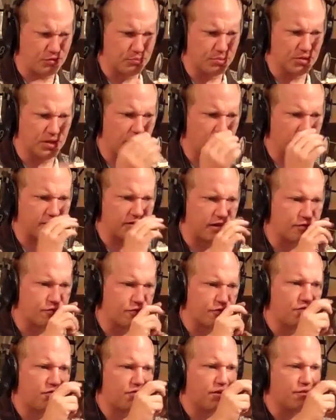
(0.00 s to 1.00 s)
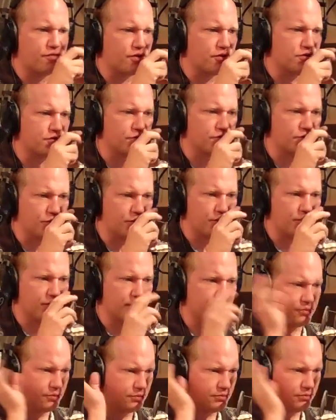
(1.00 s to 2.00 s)
some plugs out for stuff that you're doing.
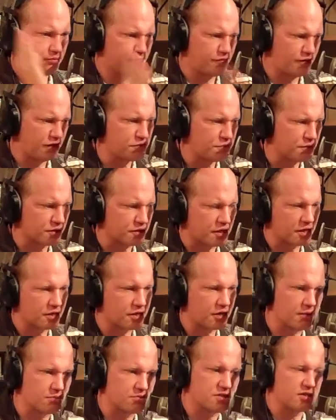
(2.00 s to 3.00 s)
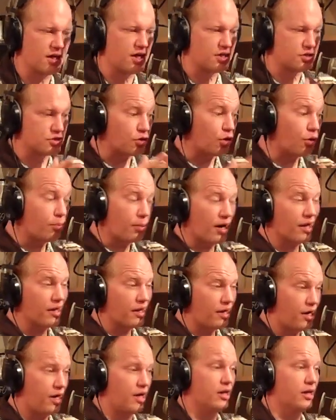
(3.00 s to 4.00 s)
But facebook.com slash
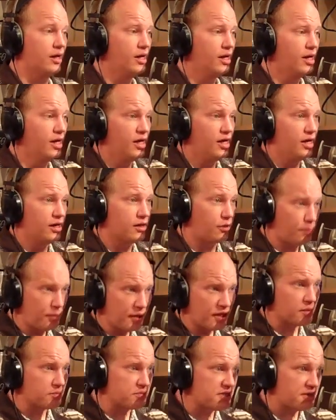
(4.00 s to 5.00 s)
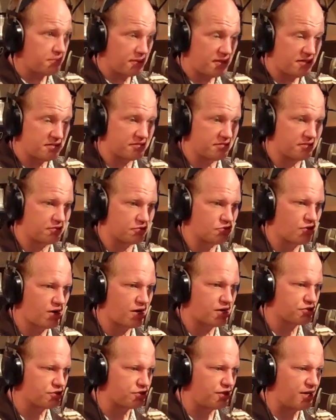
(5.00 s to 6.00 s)
opalaholla. Go pick up 10 pieces of
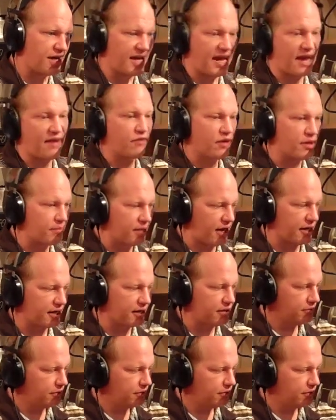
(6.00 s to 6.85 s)
trash today, everybody.